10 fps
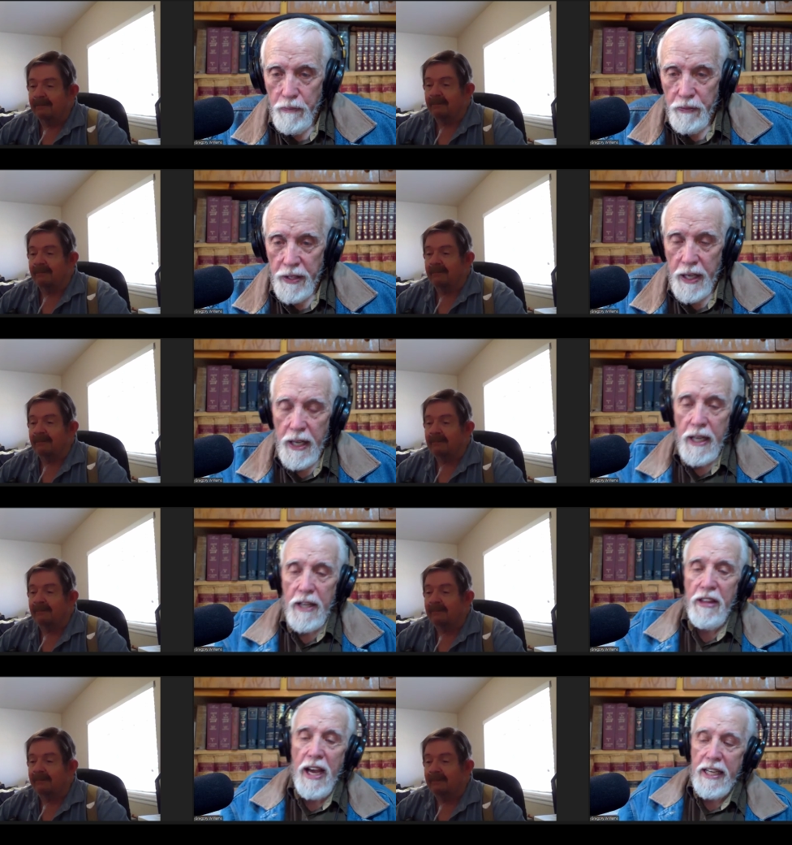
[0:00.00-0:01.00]
Speaker 1: Mm-hmm.
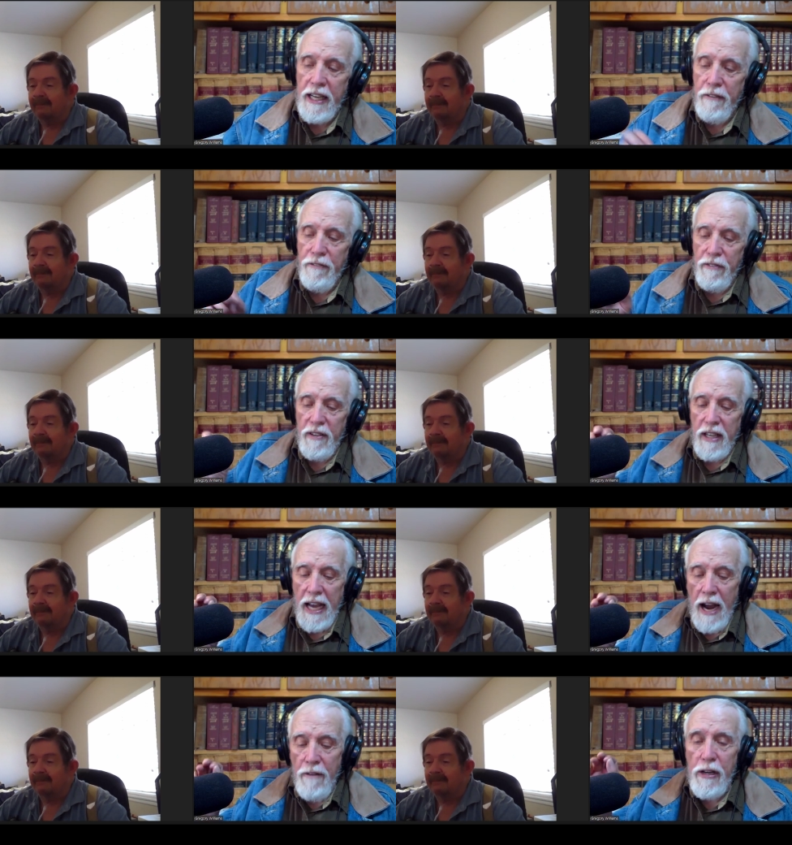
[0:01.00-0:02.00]
That if
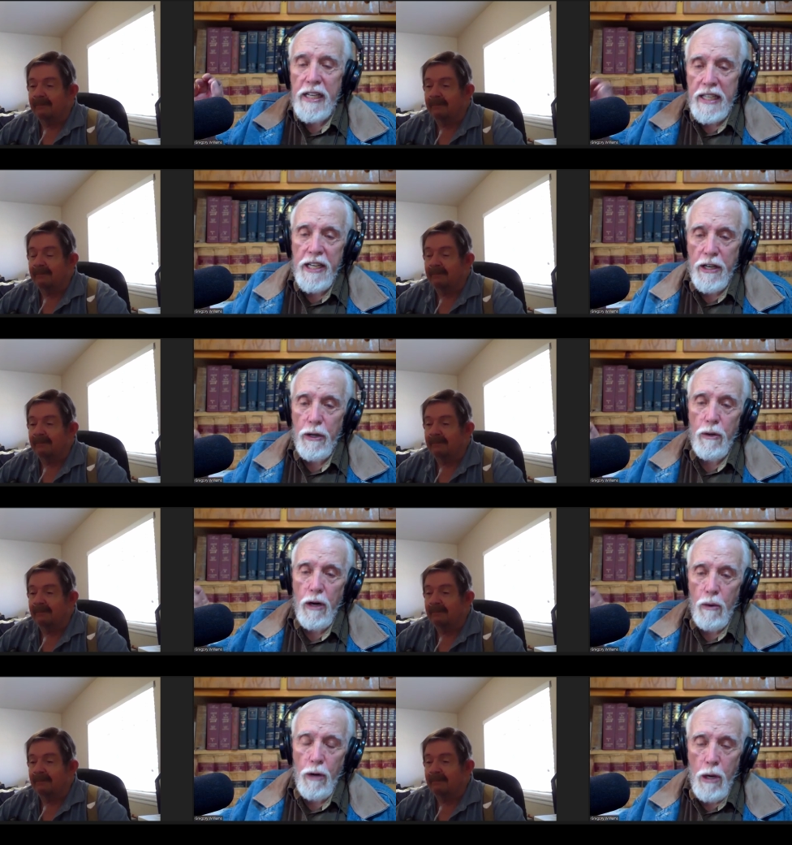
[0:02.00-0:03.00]
every year
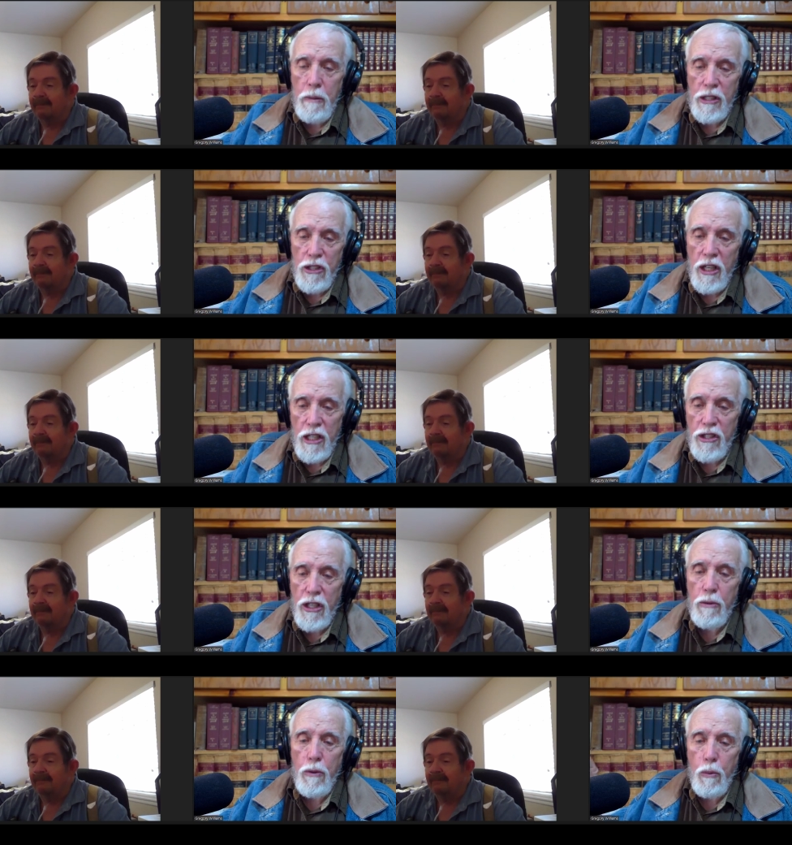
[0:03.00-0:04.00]
a Roman
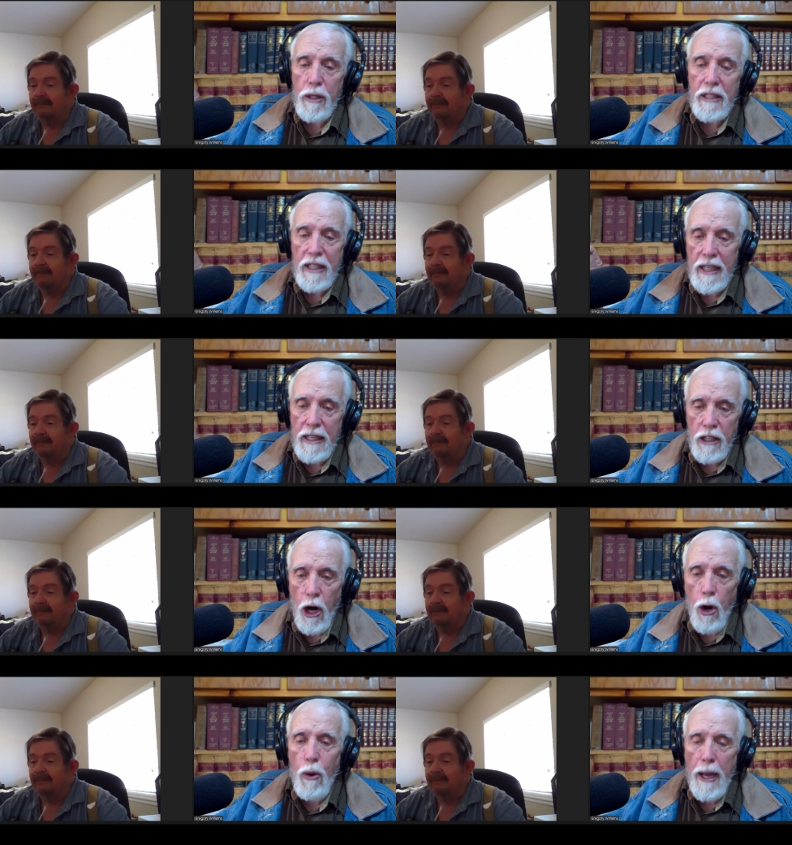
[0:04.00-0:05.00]
citizen would
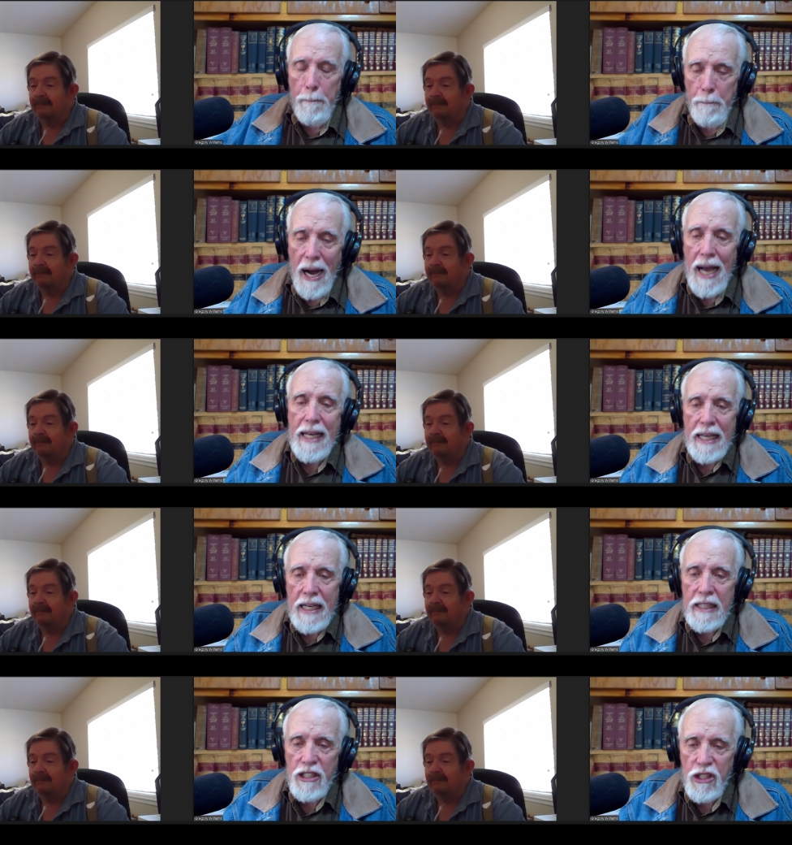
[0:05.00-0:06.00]
go and buy
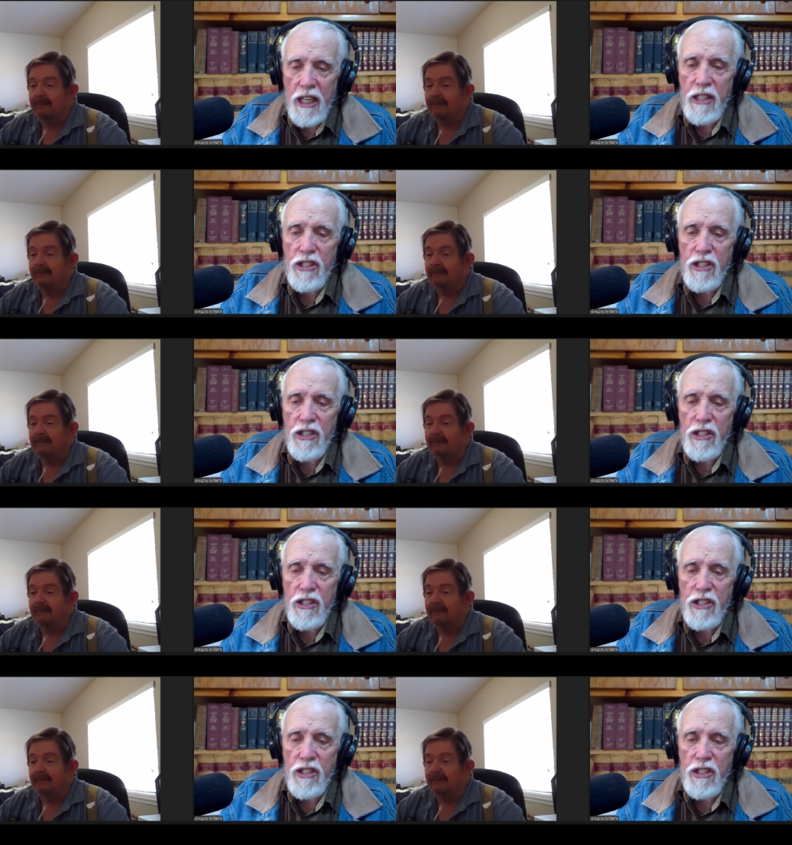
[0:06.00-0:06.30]
incense